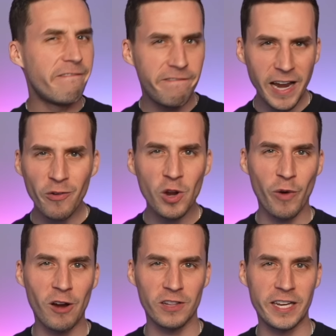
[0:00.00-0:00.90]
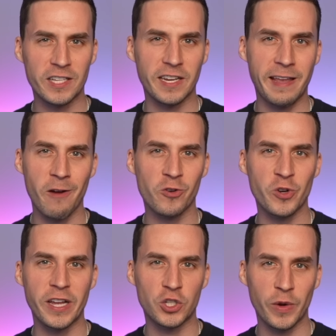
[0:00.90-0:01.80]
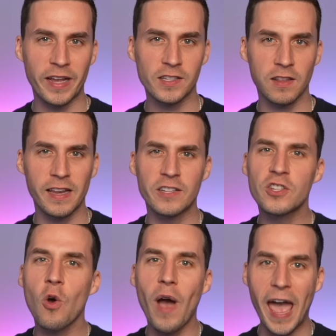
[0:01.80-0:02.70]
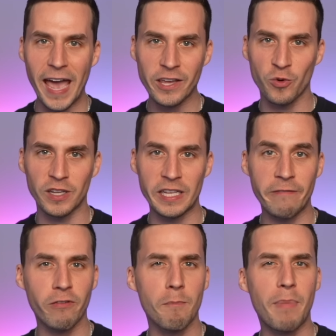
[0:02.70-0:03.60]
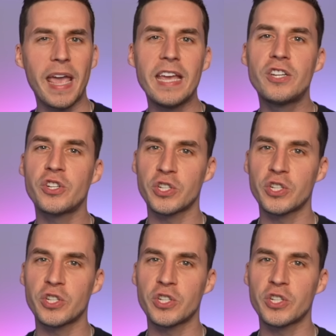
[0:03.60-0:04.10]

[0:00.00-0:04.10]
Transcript: Very rarely does a character get translated so accurately from page to